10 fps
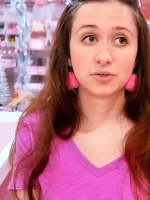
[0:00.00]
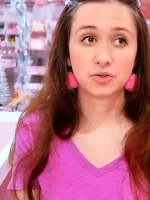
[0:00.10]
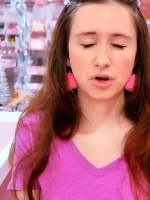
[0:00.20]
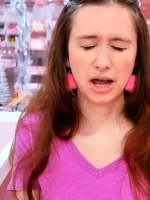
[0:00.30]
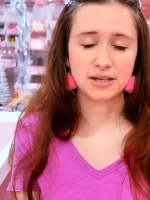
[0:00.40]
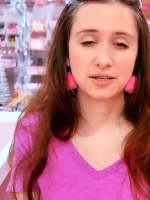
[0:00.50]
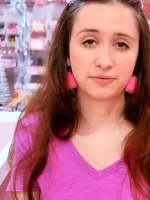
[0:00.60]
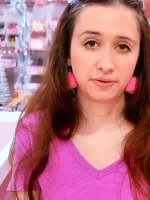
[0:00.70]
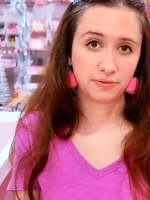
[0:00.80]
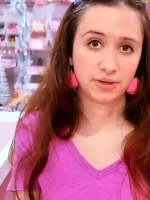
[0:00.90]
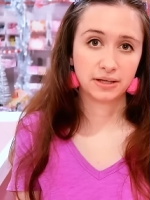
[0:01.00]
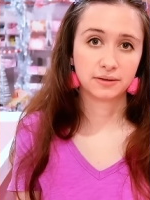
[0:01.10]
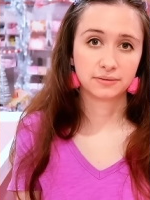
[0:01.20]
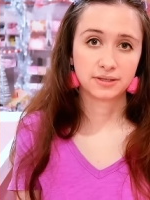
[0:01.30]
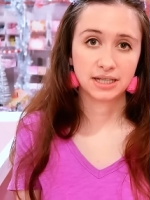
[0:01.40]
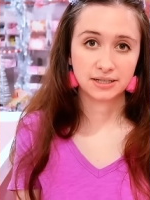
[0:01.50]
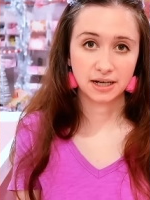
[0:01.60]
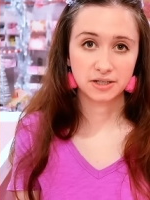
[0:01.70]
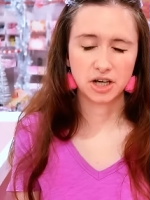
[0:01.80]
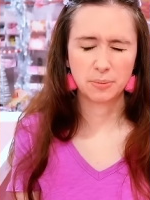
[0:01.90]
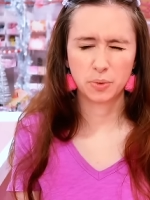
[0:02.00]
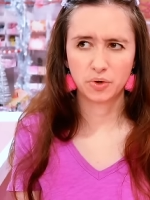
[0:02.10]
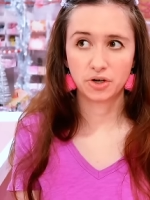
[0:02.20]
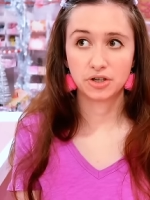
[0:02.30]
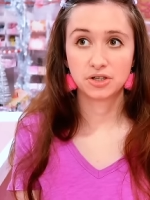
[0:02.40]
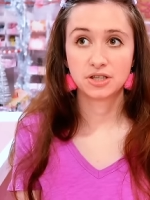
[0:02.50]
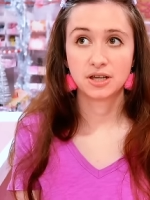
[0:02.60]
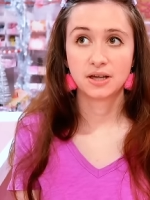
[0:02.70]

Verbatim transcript: trying to fulfill TikTok shop orders